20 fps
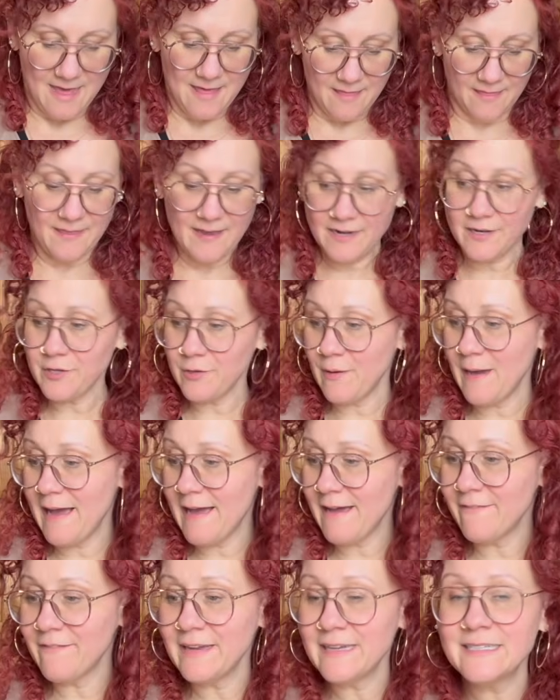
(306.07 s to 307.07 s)
There you
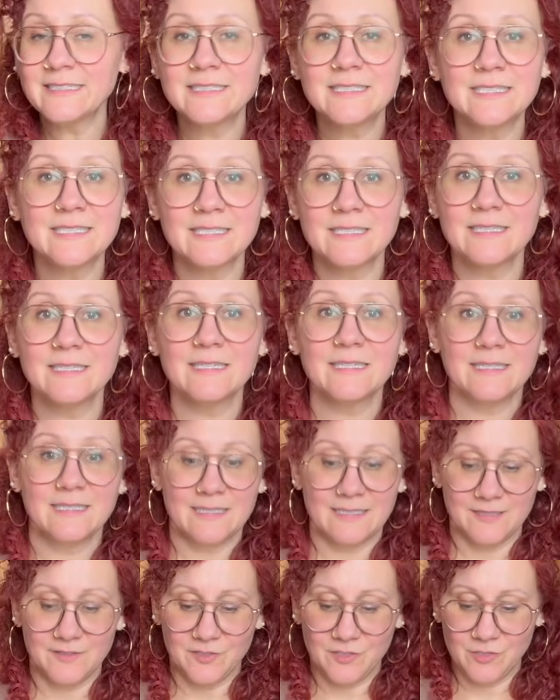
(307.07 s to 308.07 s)
have it.
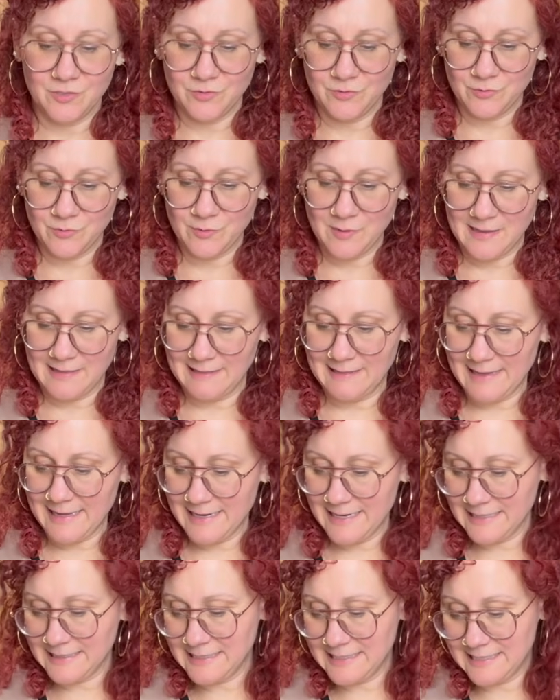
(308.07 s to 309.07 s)
You let
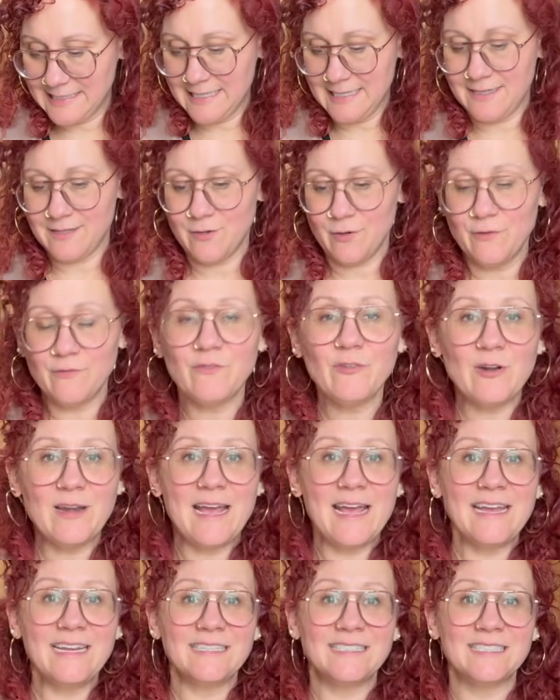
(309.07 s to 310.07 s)
it sit
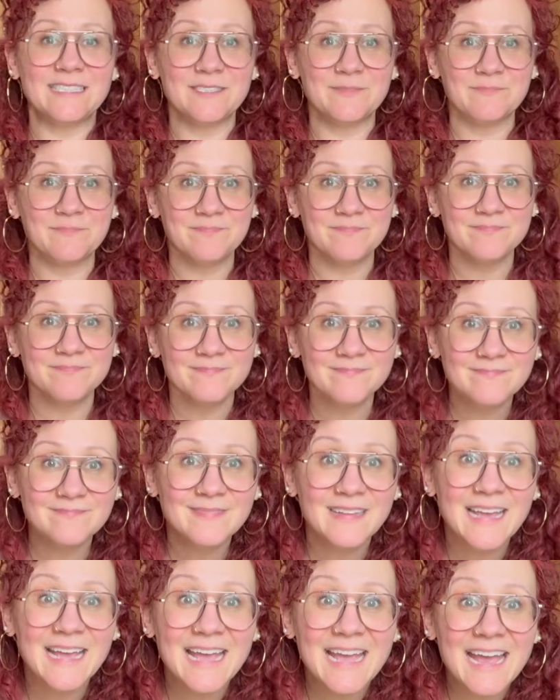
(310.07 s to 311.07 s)
overnight,
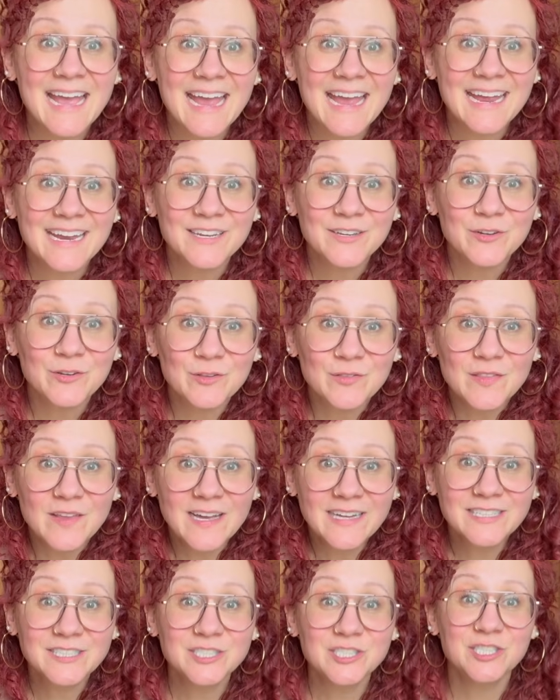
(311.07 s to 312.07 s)
and your
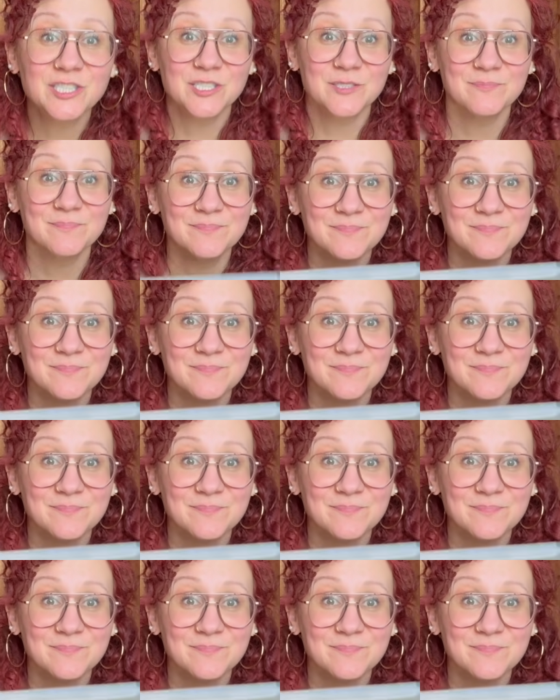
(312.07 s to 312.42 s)
lunch